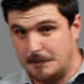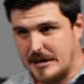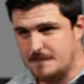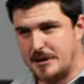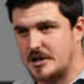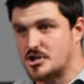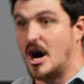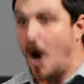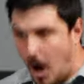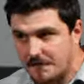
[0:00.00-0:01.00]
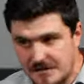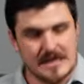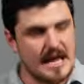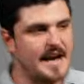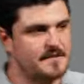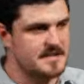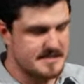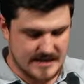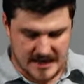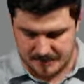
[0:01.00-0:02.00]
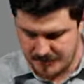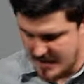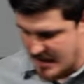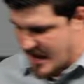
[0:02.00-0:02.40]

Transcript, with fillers: picture of the light of the sun. And